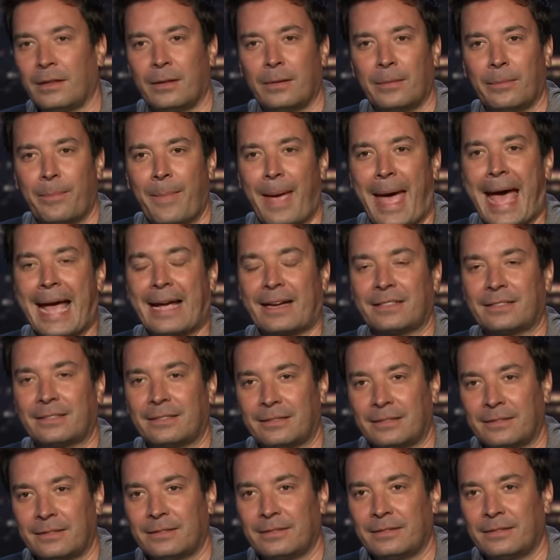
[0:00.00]
Max.
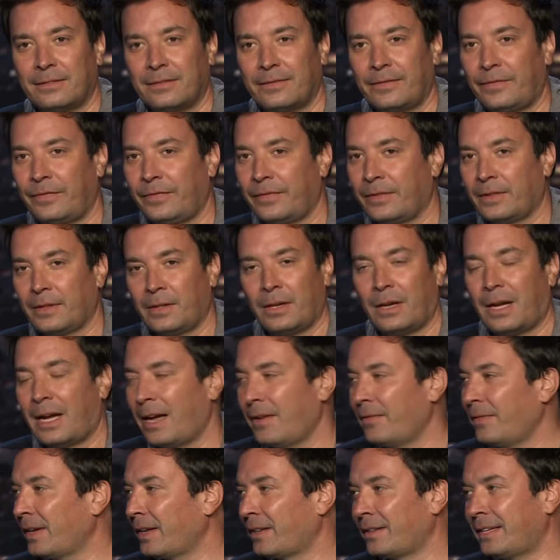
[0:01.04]
Yeah. I
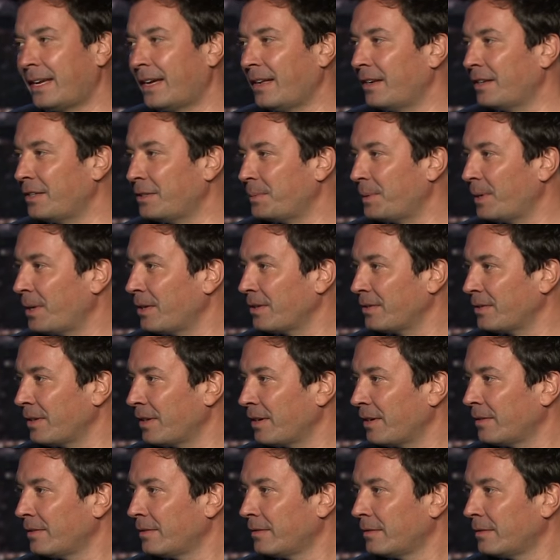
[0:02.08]
have like 10 HBOs now.
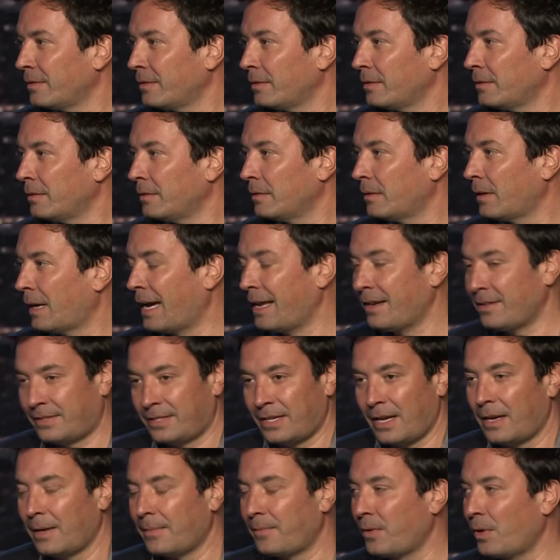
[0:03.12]
I know, right? I had to
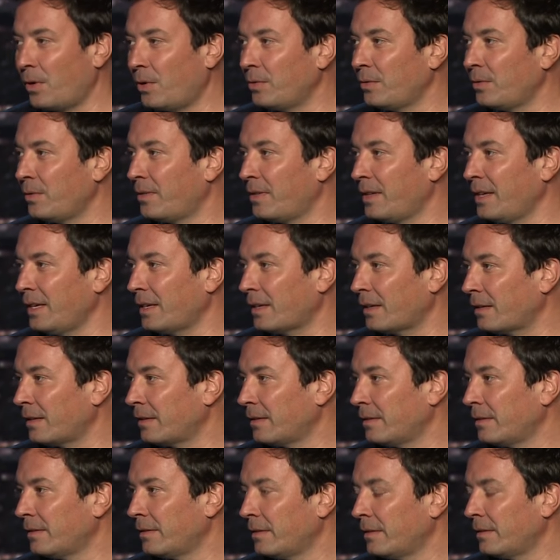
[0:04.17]
sign up for a whole new thing. It's
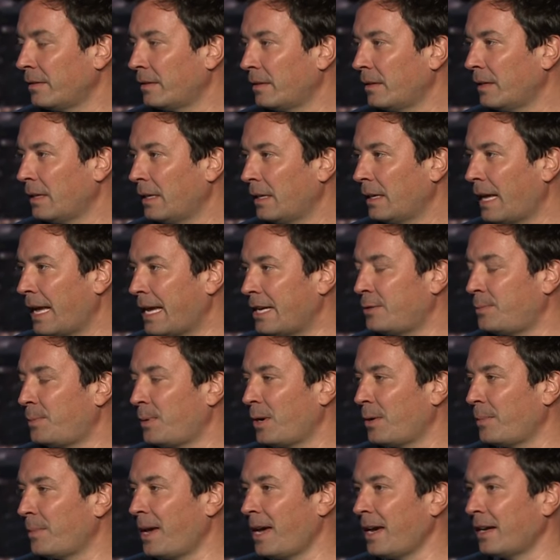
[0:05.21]
crazy.
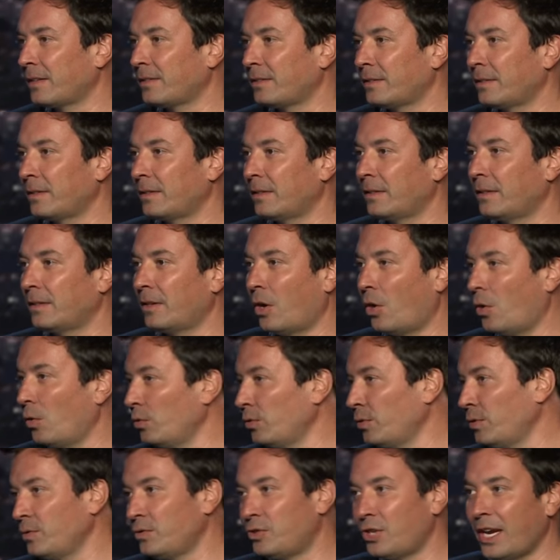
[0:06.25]
HBO Max. A whole
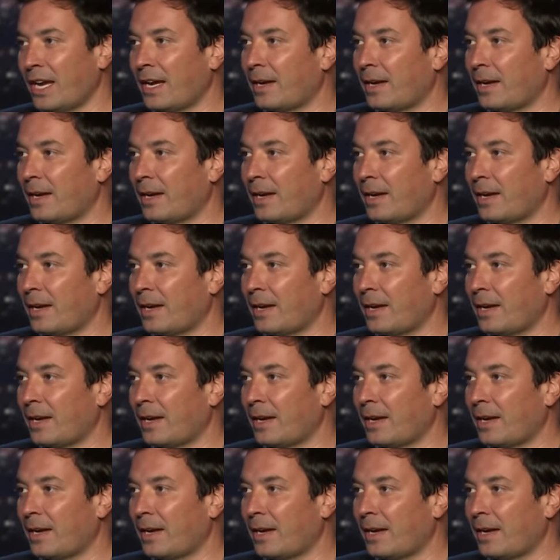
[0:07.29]
new You can jam.